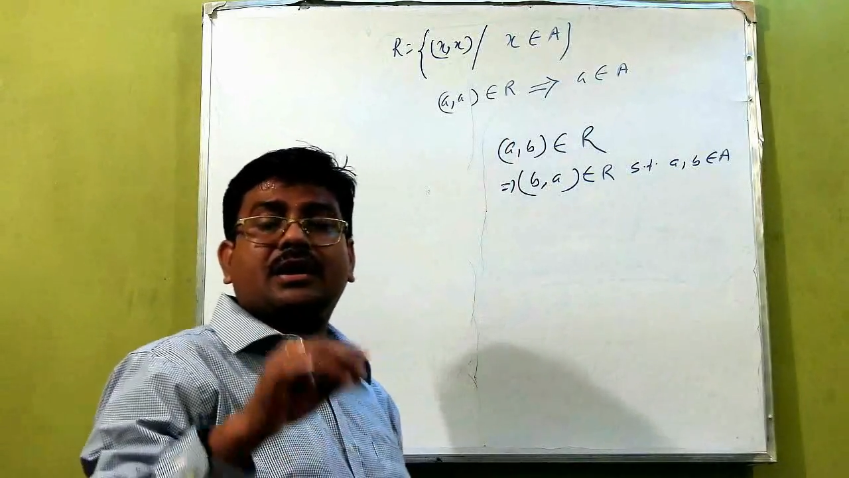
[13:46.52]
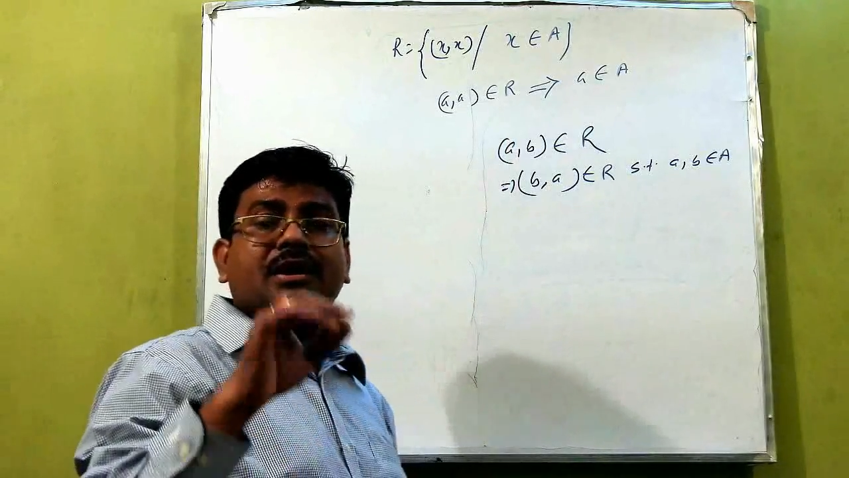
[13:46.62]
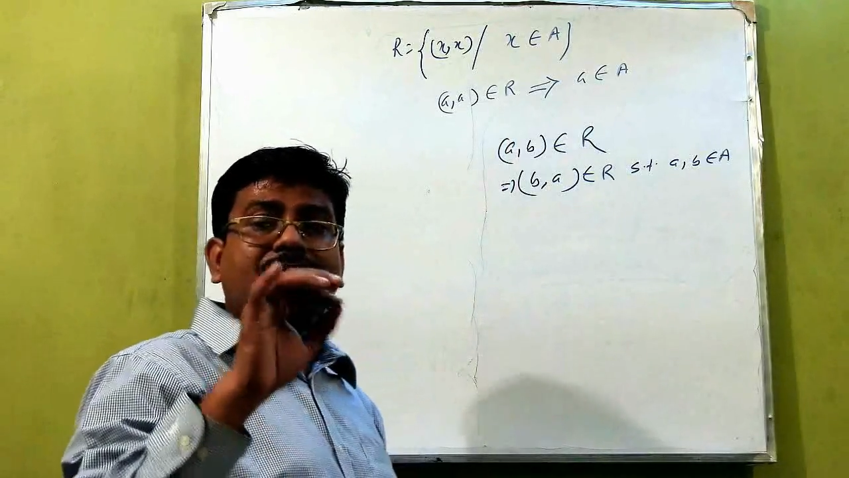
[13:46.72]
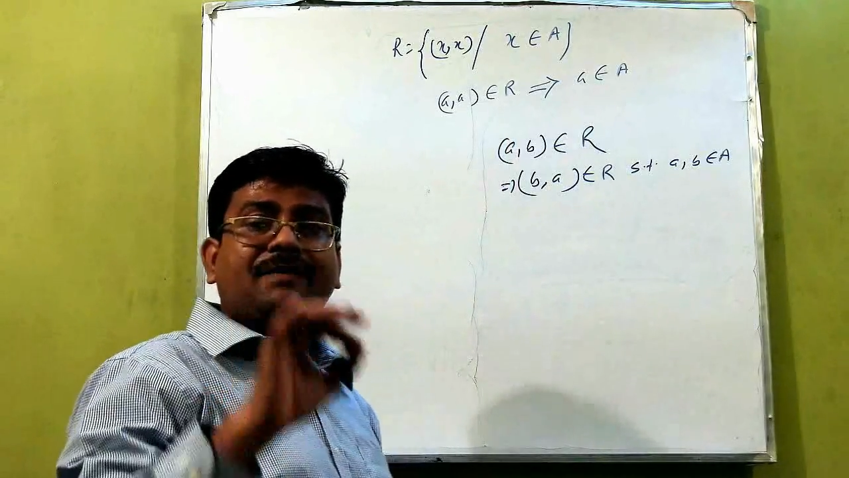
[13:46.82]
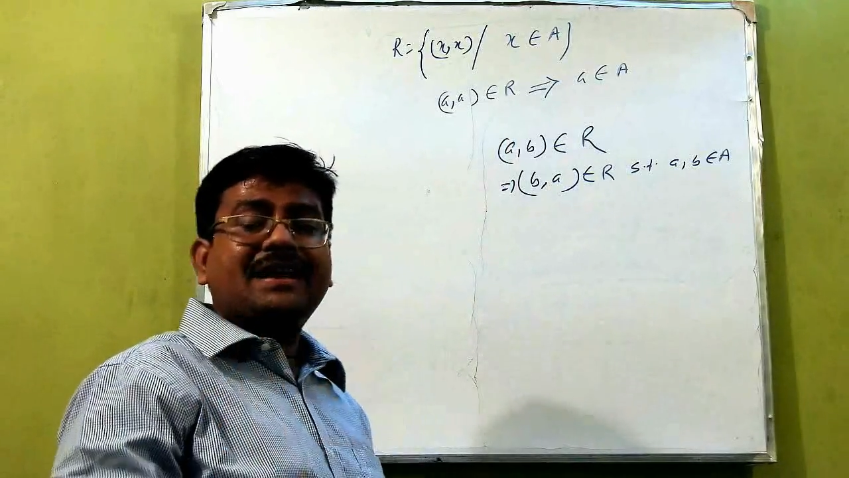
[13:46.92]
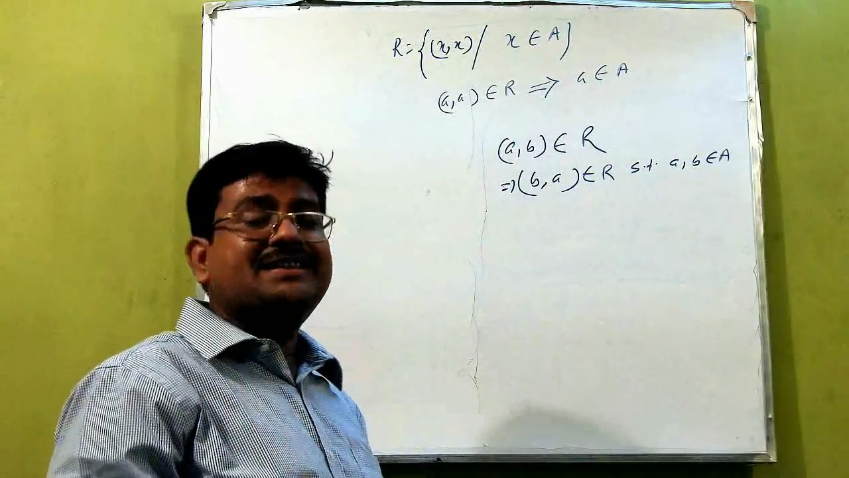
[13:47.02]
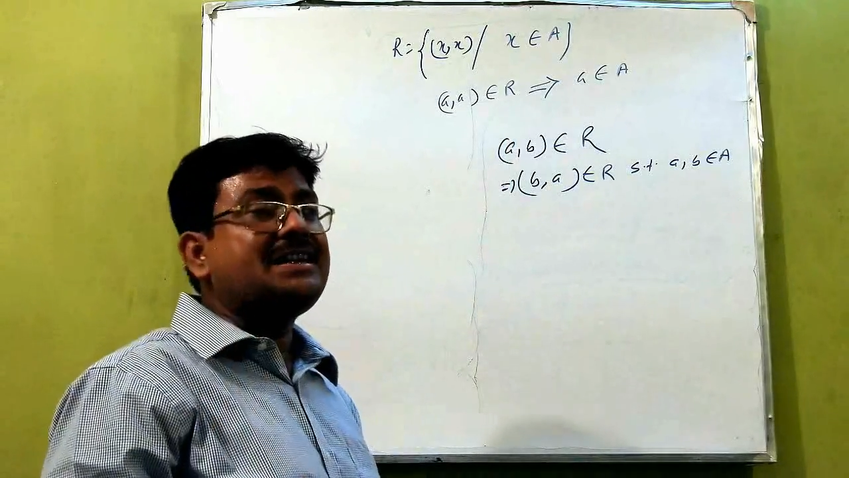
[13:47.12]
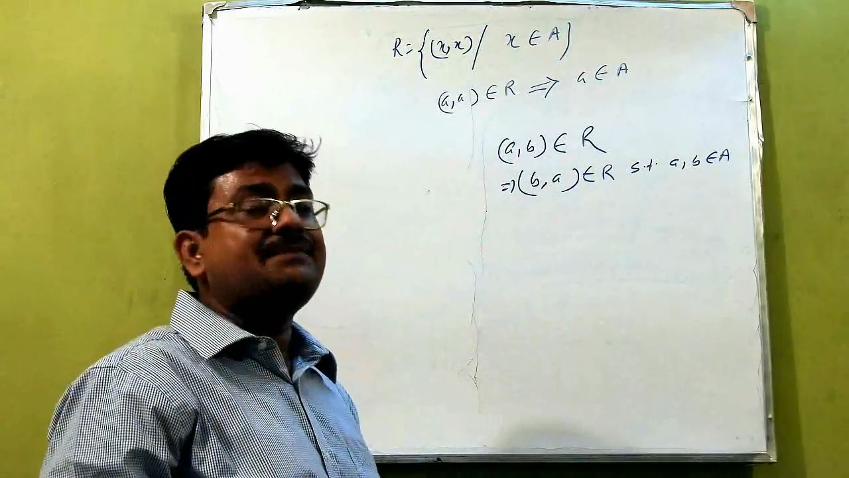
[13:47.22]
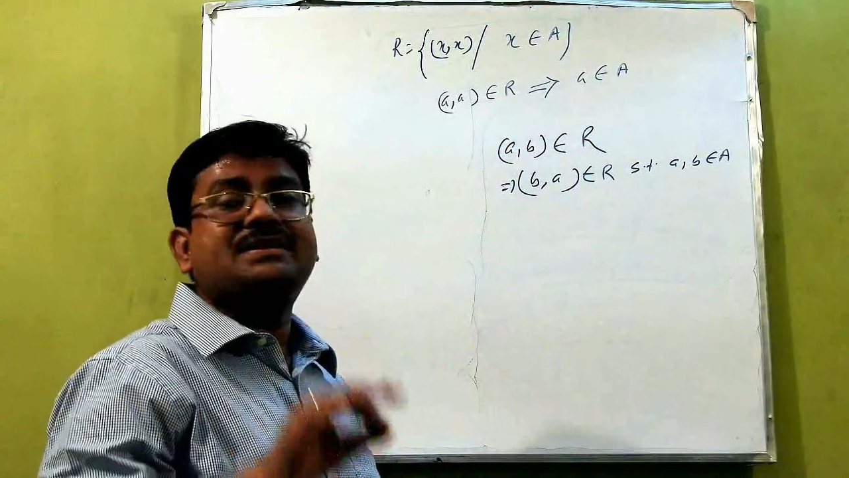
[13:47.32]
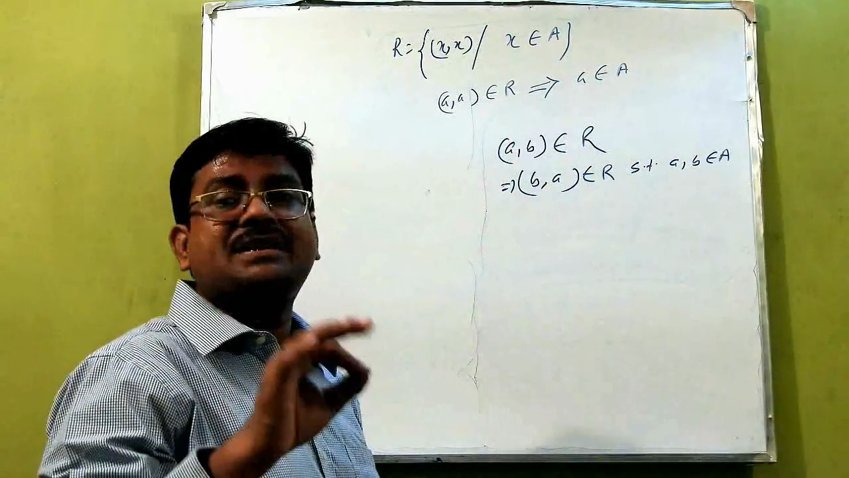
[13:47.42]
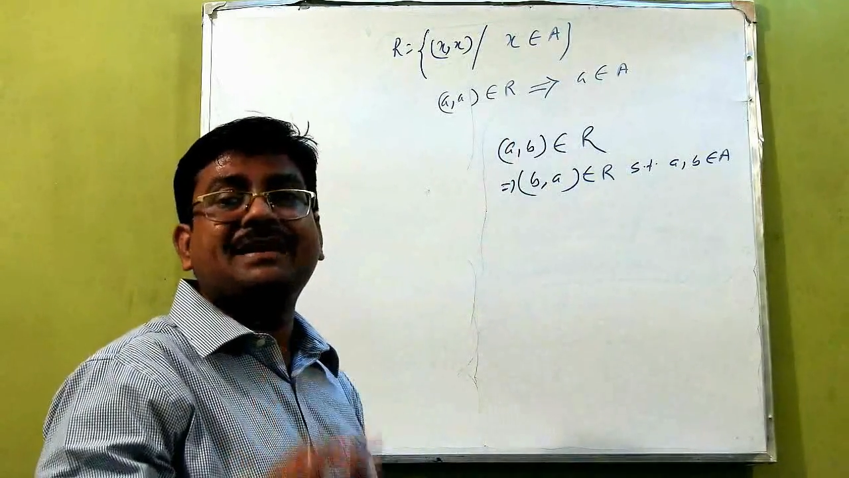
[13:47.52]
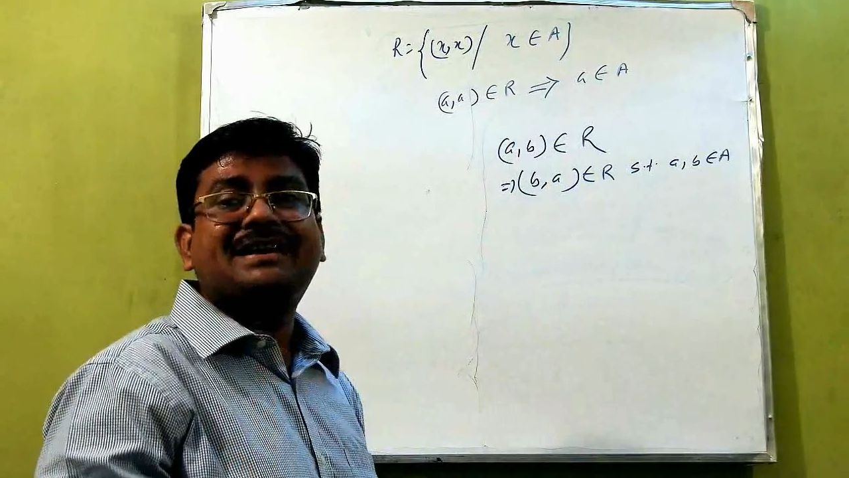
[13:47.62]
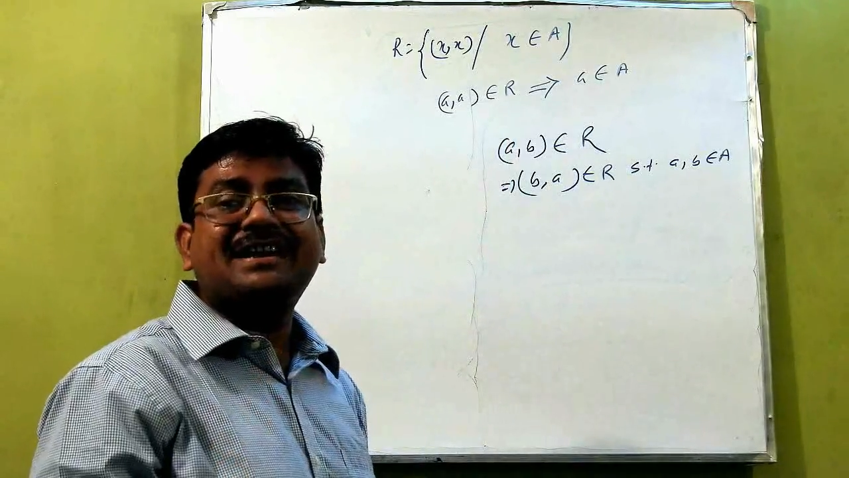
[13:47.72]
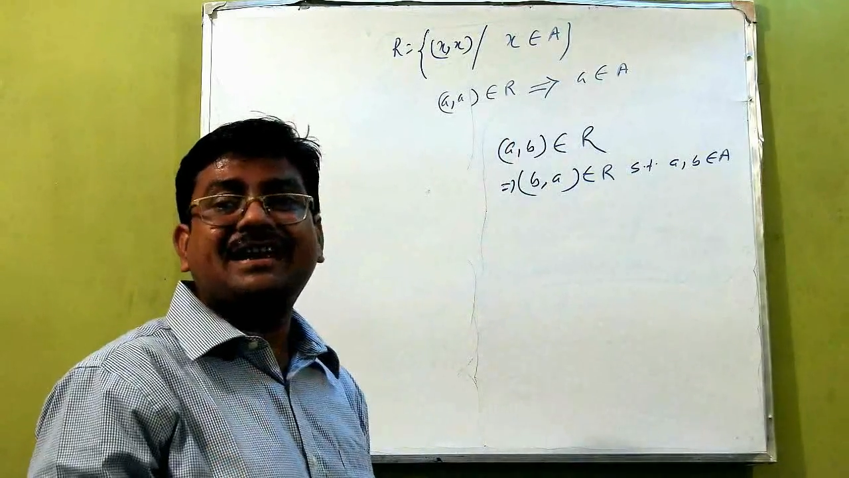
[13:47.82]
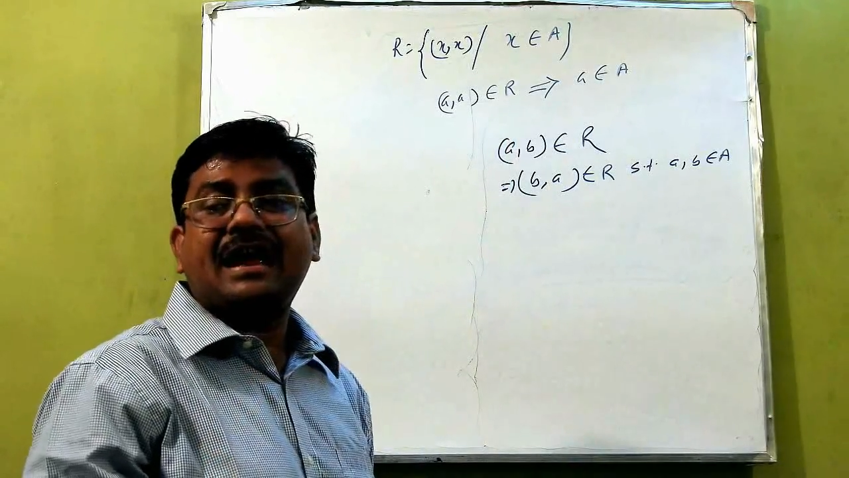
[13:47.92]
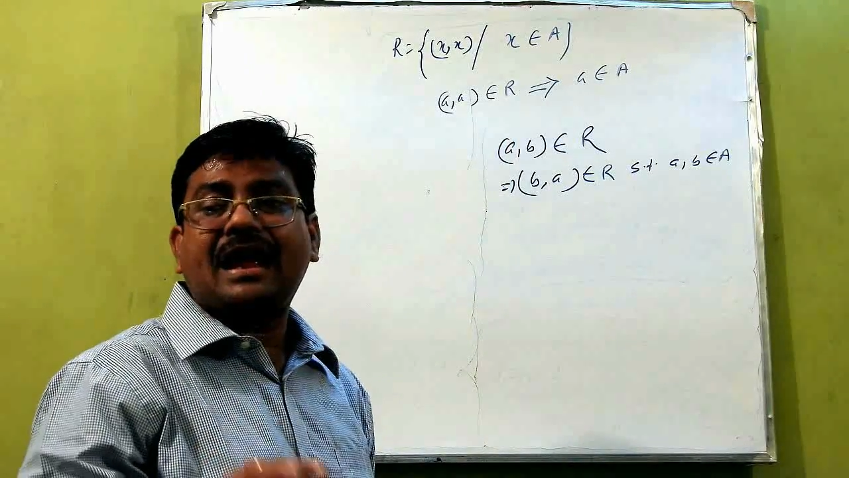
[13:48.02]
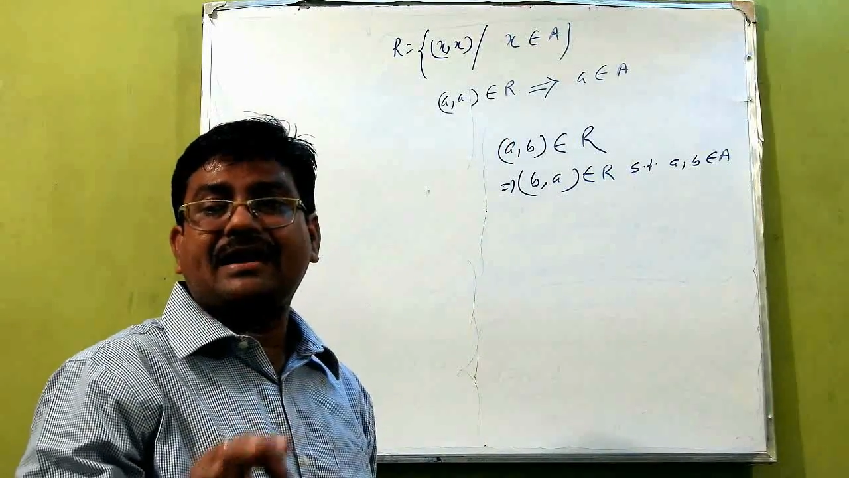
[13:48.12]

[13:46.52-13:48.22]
reflexive, symmetric